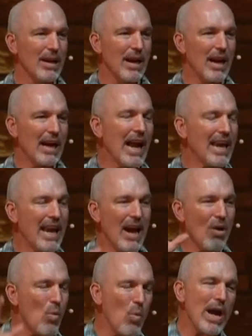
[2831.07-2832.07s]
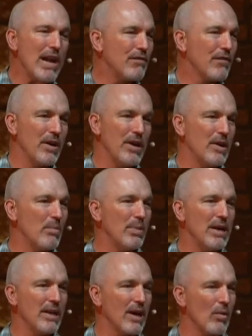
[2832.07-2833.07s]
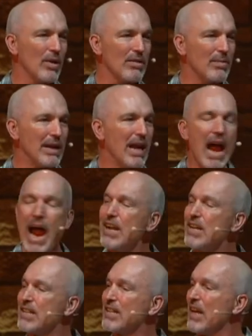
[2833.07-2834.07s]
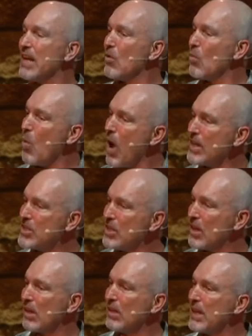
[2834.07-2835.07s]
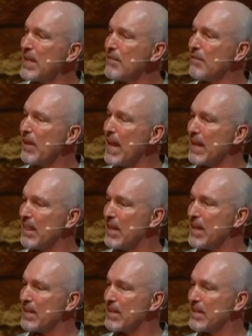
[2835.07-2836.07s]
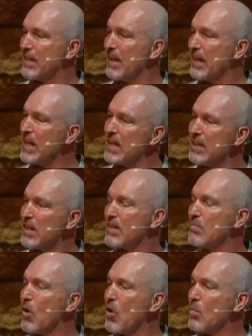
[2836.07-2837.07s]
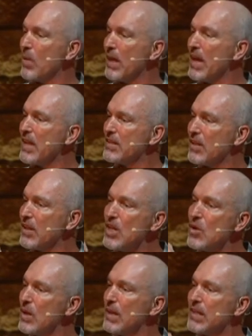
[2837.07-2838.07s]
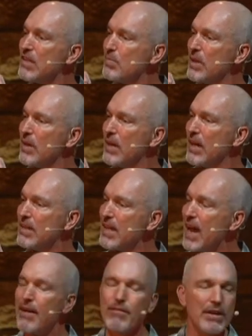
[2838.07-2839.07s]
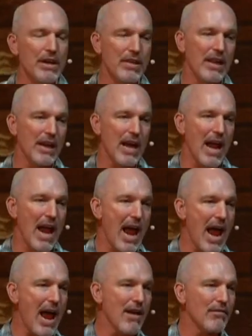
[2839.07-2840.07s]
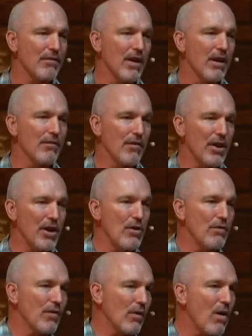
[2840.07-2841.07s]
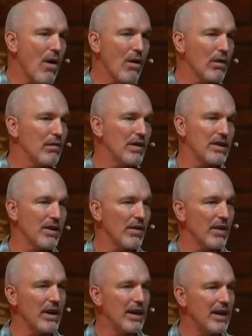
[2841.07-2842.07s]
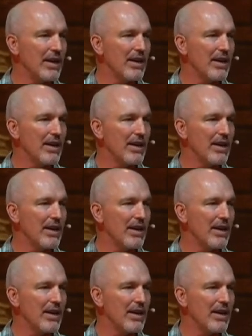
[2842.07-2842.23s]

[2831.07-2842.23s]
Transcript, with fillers: And I can't wait for you to be there with me. I just want you to live like this in this moment so that you can experience everything I have for you for all of eternity.